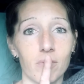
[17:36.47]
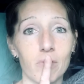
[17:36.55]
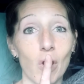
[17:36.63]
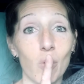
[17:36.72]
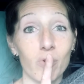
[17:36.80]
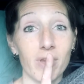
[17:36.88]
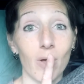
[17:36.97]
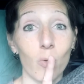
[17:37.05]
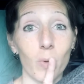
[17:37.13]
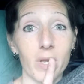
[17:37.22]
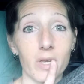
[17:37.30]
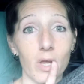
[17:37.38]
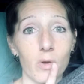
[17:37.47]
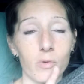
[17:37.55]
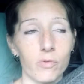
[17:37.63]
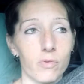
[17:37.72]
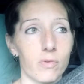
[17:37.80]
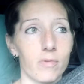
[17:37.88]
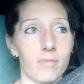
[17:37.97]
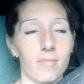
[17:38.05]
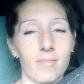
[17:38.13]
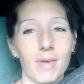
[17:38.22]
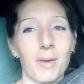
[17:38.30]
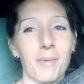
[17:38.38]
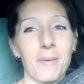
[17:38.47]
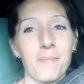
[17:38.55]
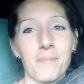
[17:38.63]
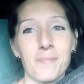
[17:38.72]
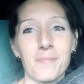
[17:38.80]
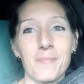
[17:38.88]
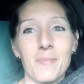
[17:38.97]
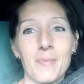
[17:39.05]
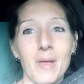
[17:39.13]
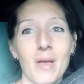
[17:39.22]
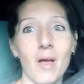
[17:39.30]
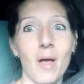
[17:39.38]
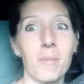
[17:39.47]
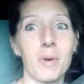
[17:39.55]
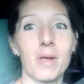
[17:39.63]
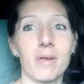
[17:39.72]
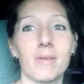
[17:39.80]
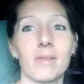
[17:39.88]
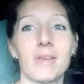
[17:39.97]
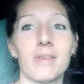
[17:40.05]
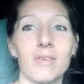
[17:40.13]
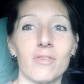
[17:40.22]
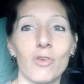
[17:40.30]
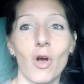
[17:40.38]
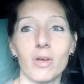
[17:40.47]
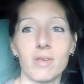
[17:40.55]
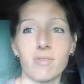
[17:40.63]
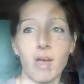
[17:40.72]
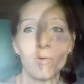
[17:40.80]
Don't tell Windows. Anyway, I'm gonna let these doggies out.